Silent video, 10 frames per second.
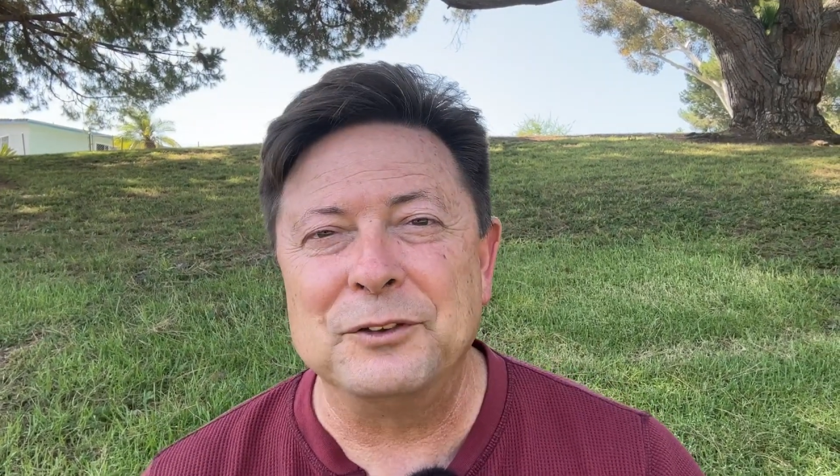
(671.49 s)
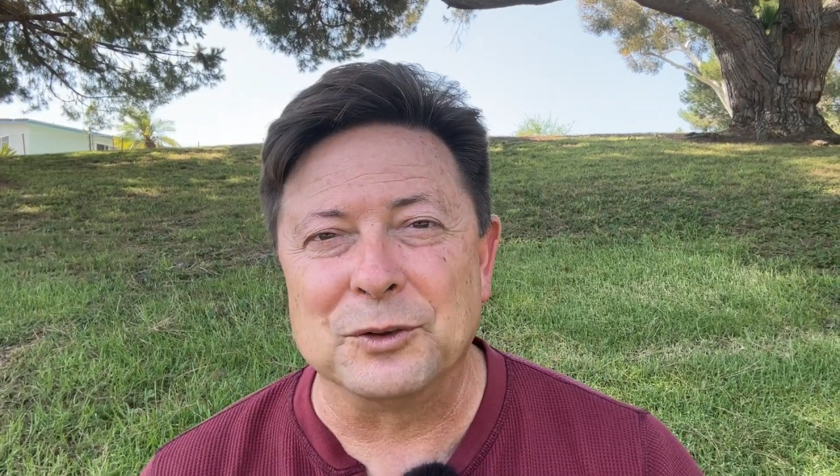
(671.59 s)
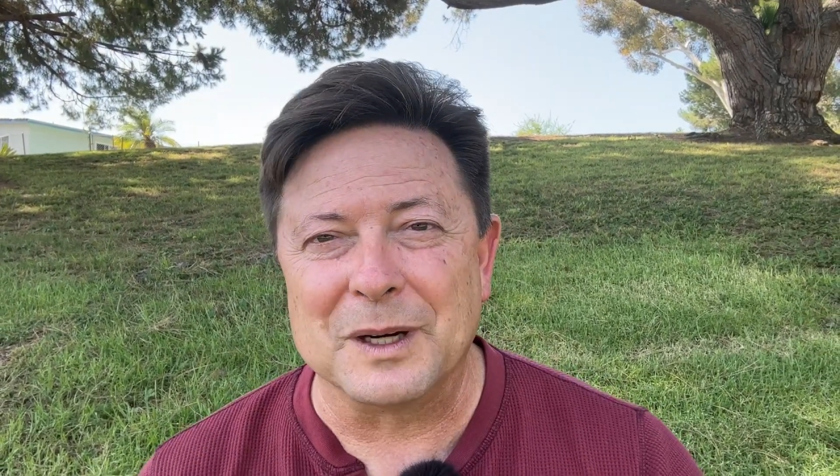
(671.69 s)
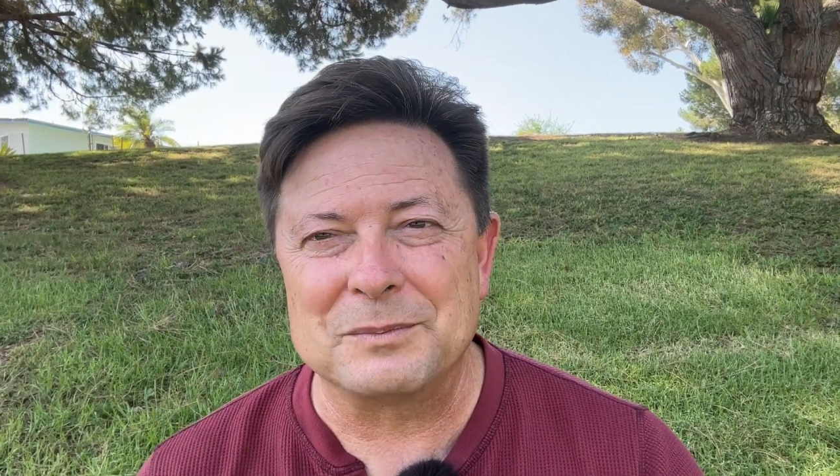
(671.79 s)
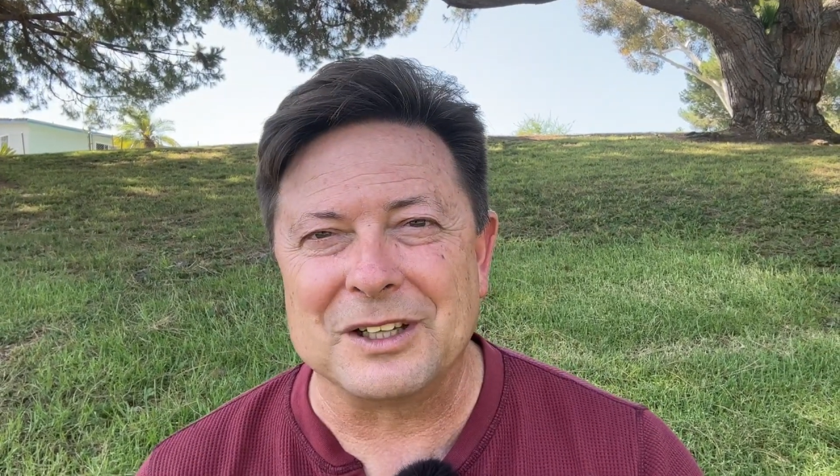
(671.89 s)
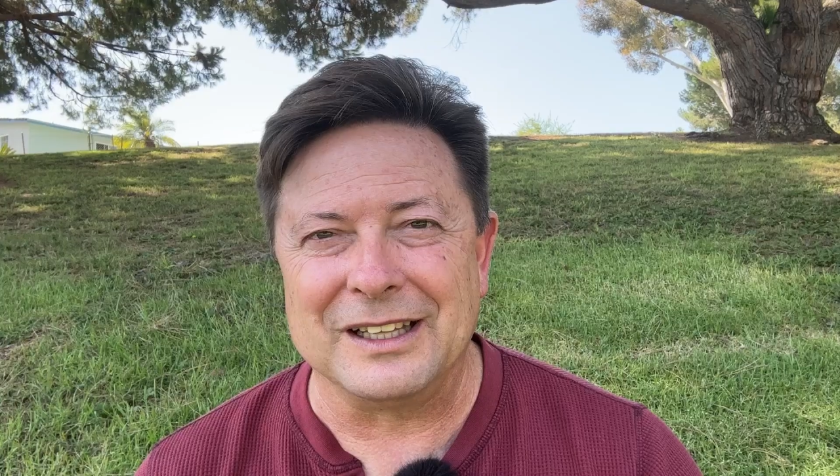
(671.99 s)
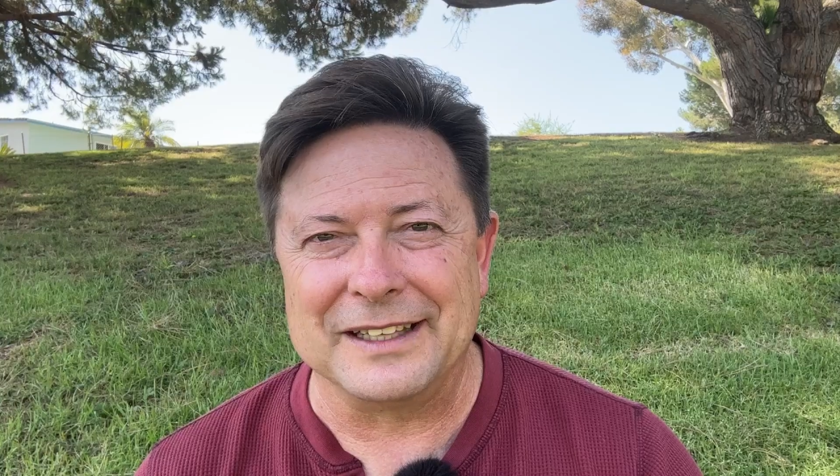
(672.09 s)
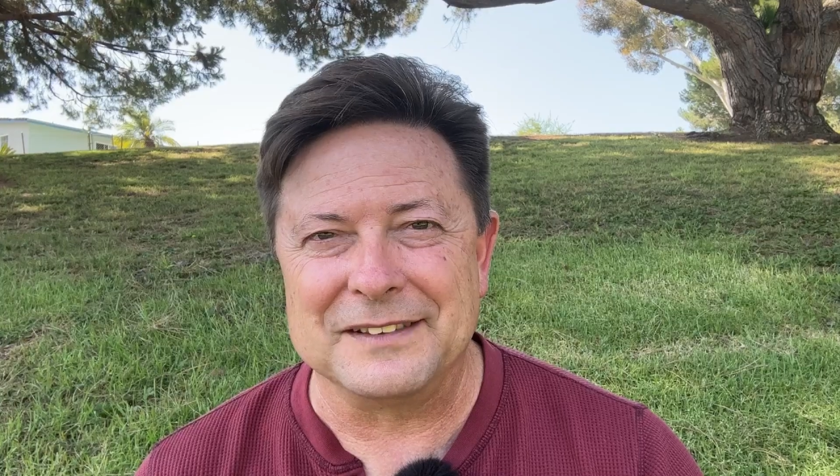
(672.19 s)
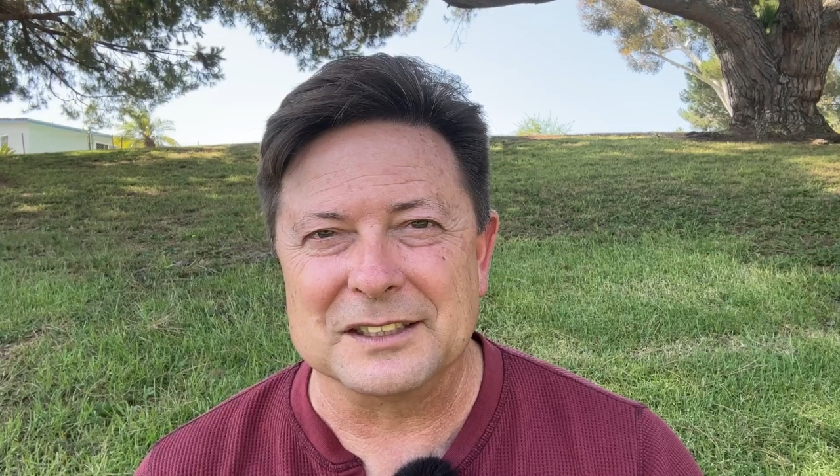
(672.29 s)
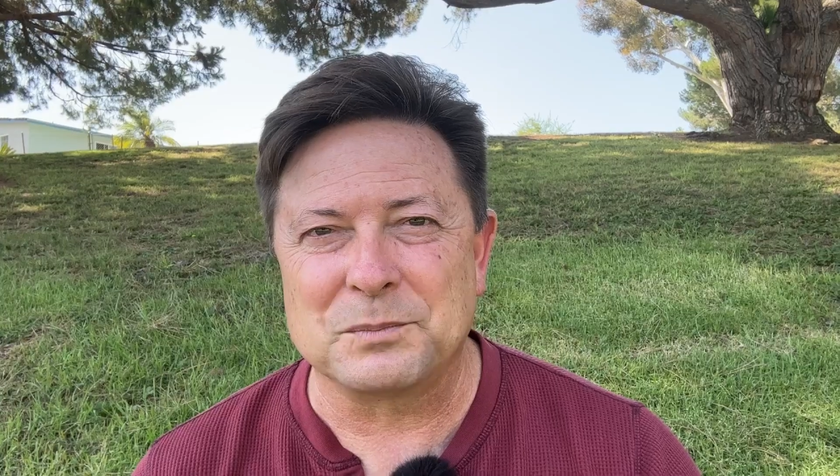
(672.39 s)
your reptile
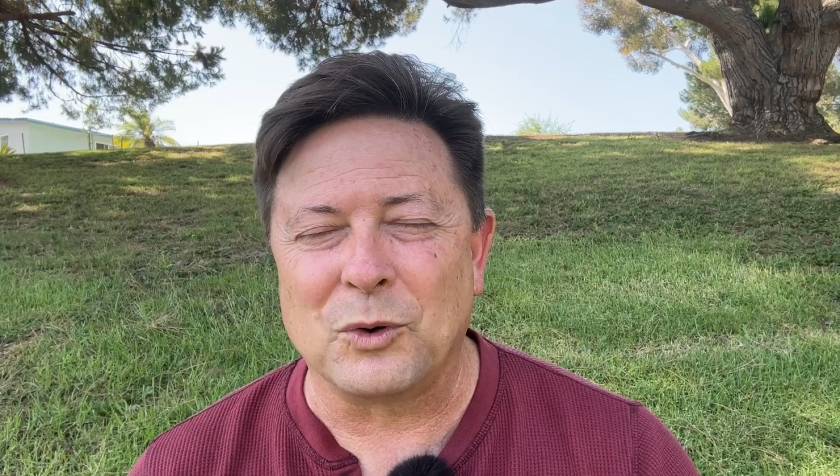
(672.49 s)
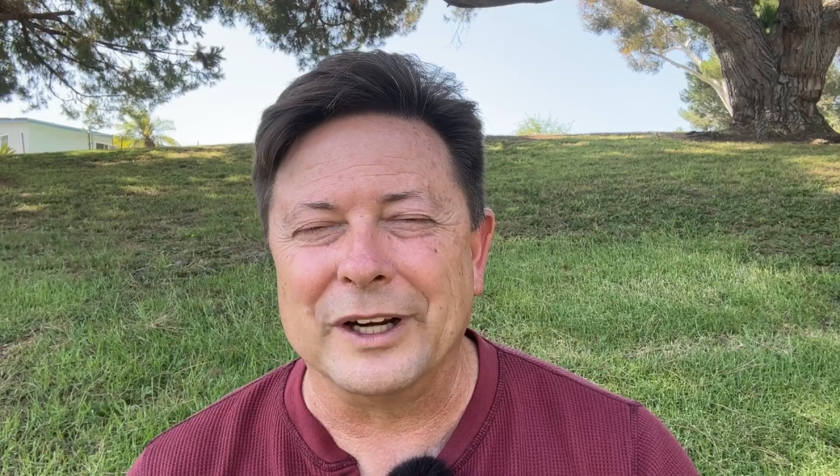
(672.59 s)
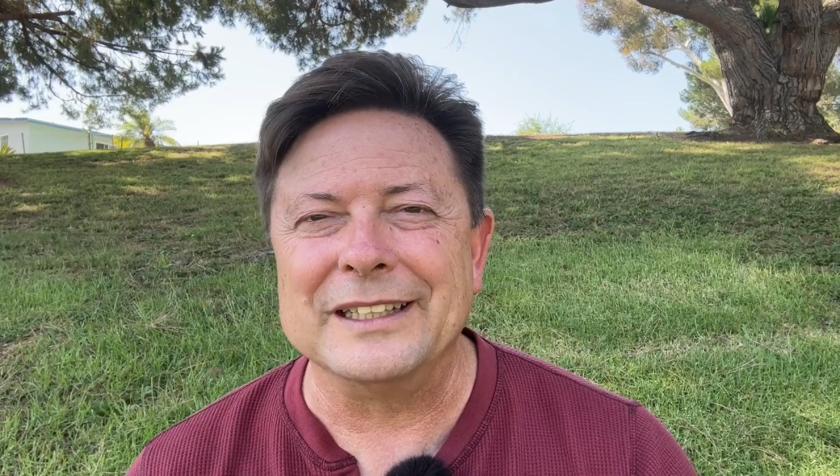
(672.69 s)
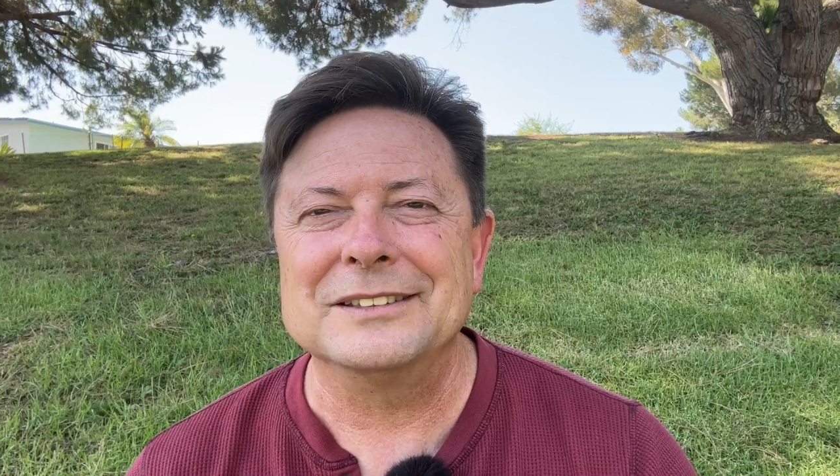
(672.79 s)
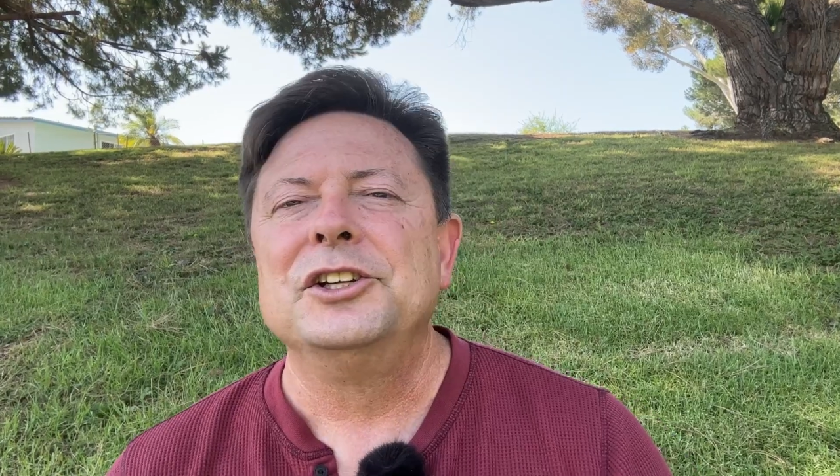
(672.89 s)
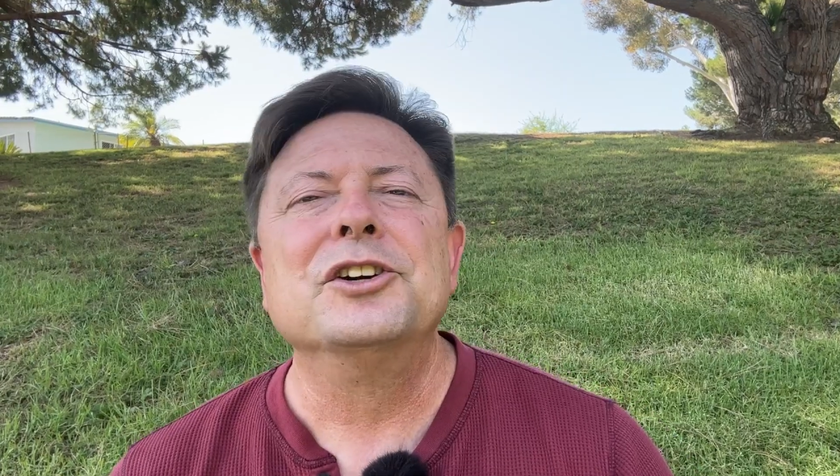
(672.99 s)
at this point.